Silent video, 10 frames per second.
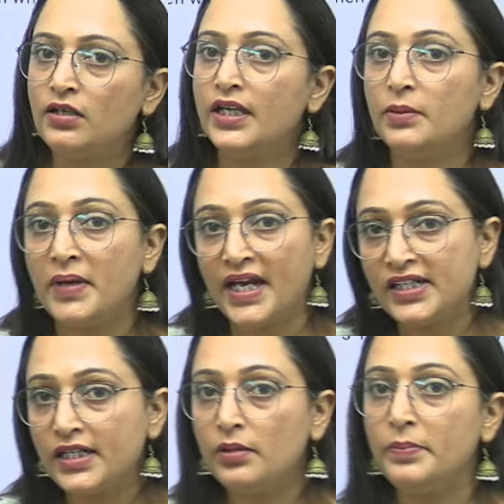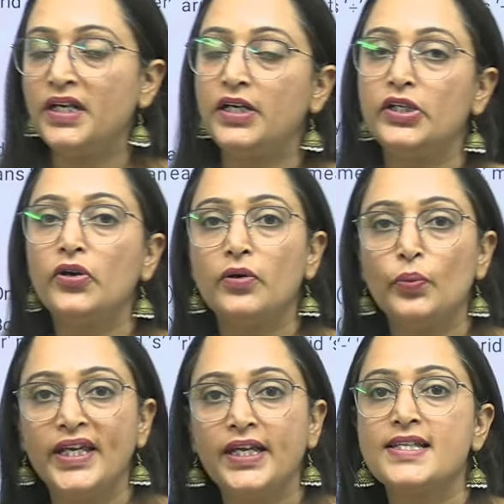in mental ability, or we
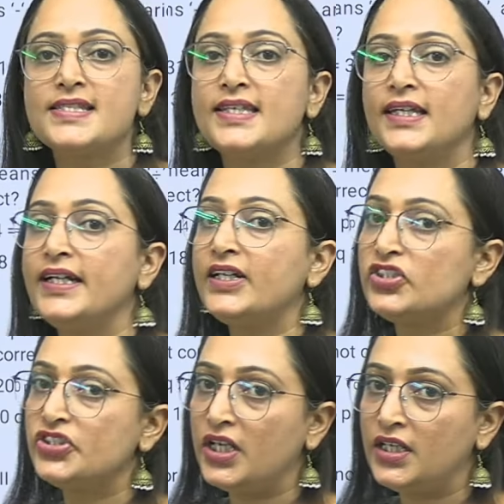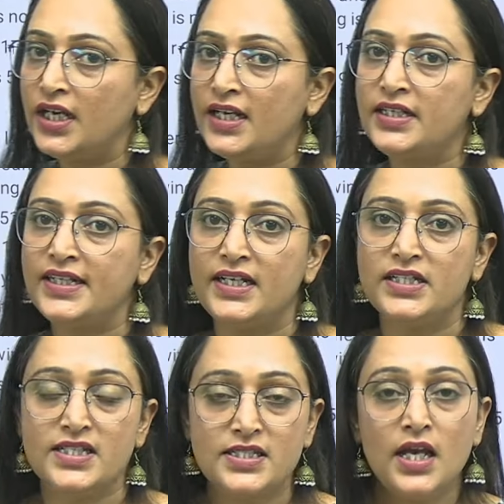can say that general
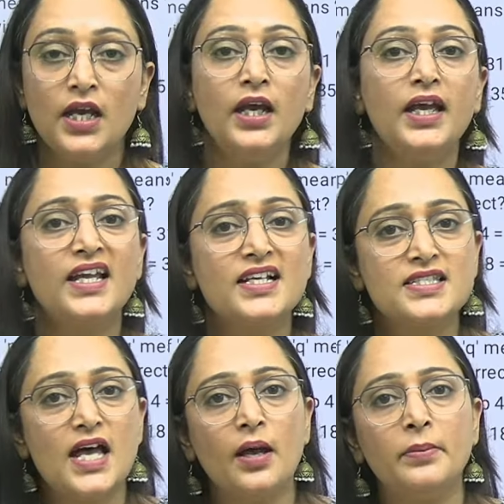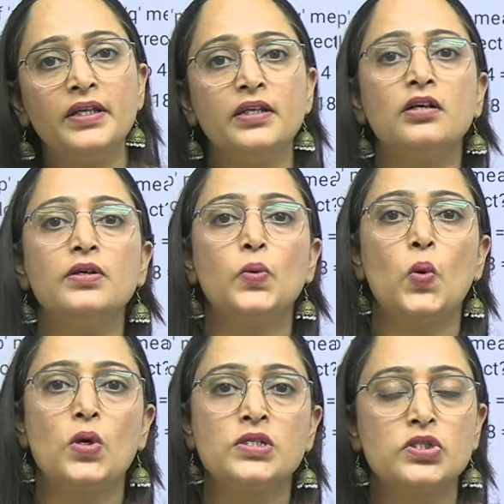intelligence, examiner
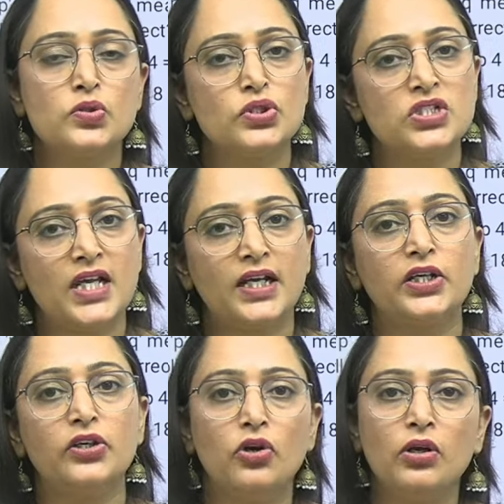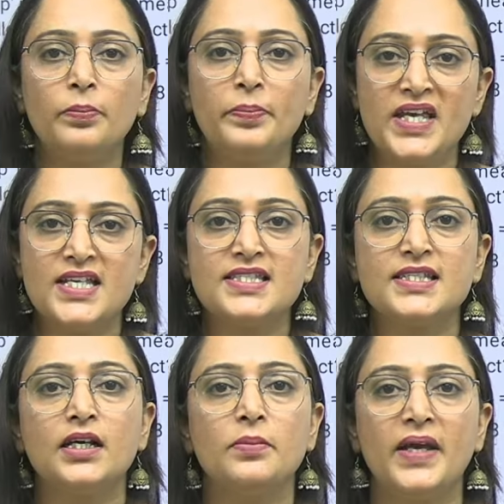wants to check your
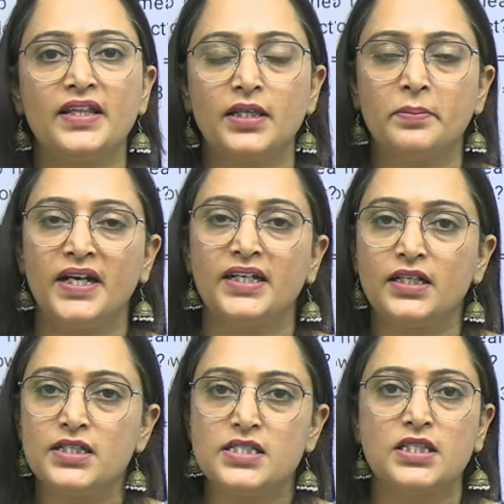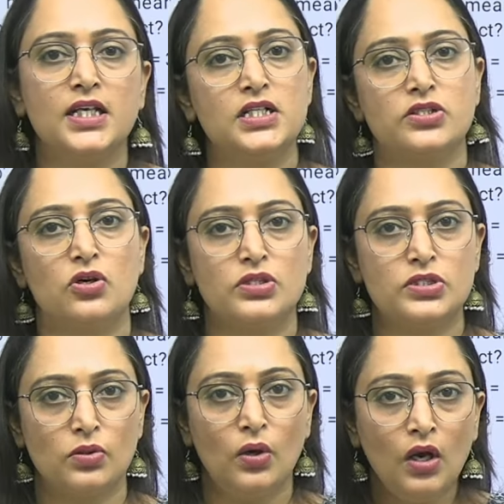basic mathematical skills
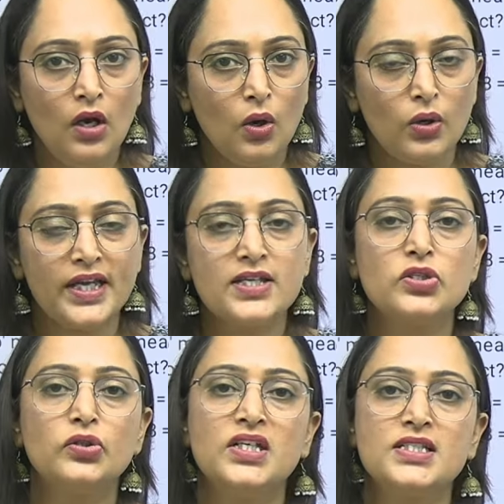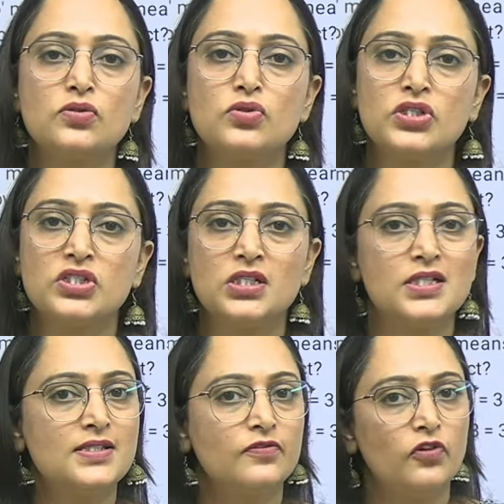also. Okay, so this question
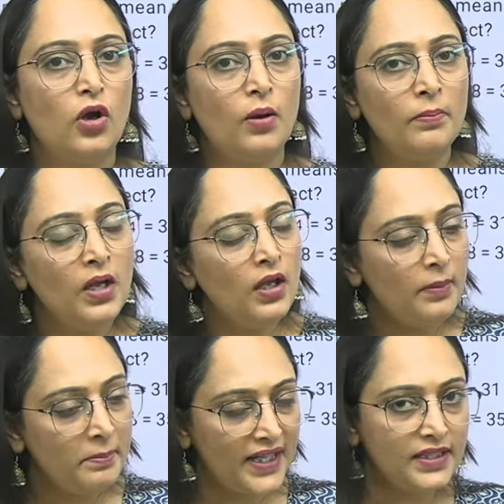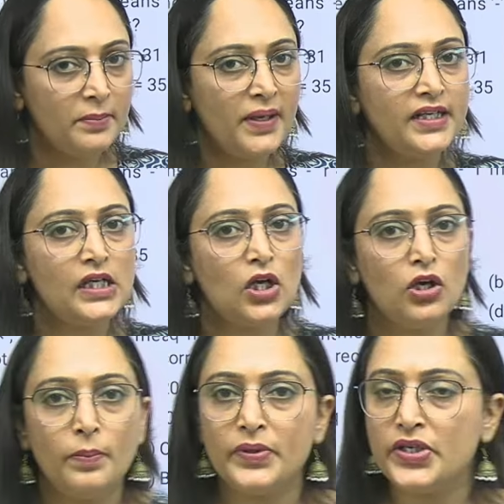is from mathematical
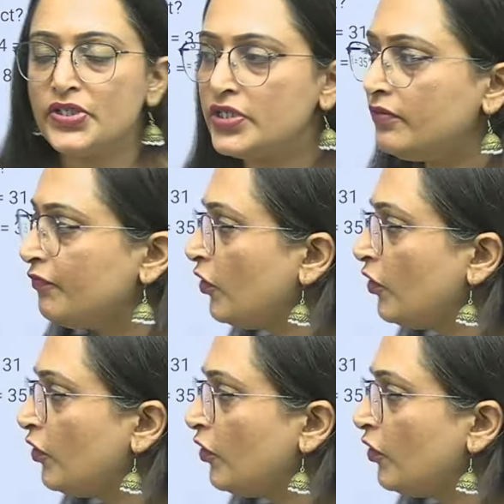operation. For